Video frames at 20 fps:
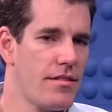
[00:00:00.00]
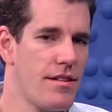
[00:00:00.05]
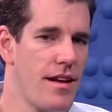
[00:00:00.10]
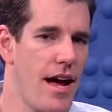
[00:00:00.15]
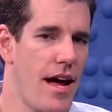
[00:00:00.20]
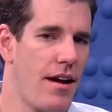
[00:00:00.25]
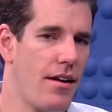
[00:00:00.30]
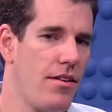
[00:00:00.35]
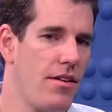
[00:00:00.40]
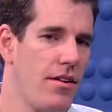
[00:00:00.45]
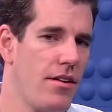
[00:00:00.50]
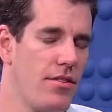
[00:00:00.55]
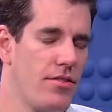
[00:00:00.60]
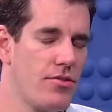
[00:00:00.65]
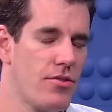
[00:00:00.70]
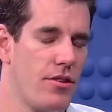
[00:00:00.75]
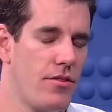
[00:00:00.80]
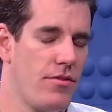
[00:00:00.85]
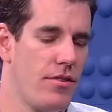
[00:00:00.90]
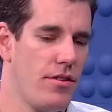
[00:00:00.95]
not a
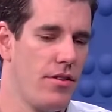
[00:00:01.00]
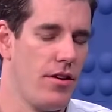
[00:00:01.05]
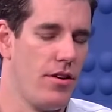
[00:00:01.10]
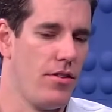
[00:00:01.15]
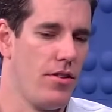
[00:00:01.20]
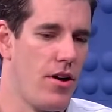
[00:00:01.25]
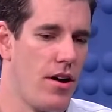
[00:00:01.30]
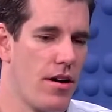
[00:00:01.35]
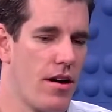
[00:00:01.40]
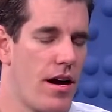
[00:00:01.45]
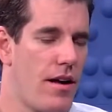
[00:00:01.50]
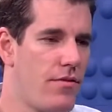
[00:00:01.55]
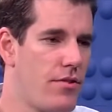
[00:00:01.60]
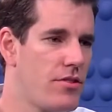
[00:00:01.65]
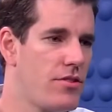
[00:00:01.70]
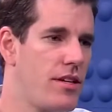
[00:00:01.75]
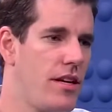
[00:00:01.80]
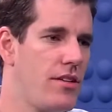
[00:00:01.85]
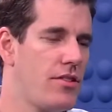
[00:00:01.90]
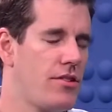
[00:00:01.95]
sort of a long
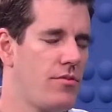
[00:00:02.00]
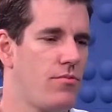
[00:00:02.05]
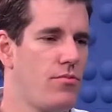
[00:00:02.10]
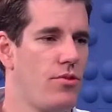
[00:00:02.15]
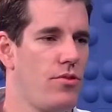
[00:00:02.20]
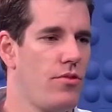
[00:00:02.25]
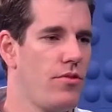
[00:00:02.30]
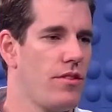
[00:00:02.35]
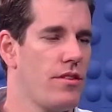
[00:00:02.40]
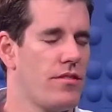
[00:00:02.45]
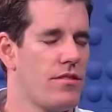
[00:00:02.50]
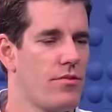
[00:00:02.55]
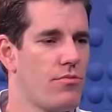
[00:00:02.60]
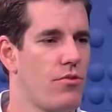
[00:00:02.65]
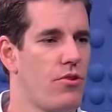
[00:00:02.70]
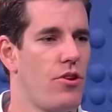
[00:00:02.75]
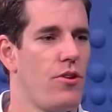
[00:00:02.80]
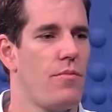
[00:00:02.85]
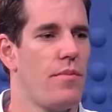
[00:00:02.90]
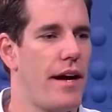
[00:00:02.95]
conversation. Well, this is
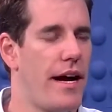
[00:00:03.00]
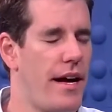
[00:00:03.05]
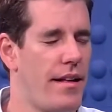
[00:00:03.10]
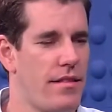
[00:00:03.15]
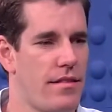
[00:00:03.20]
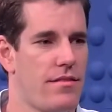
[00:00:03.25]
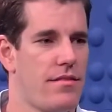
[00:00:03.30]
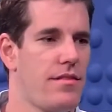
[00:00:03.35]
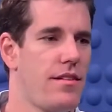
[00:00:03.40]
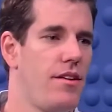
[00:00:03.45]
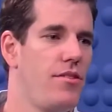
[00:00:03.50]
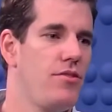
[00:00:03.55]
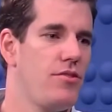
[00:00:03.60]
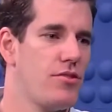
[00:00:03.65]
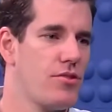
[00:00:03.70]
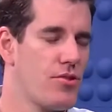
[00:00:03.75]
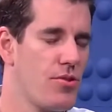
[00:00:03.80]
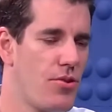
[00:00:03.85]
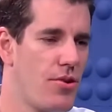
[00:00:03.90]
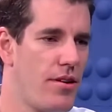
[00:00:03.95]
where you buy it, this is how you
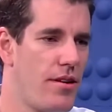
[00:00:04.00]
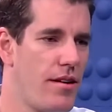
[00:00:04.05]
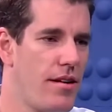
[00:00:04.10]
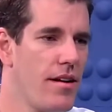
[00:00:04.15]
store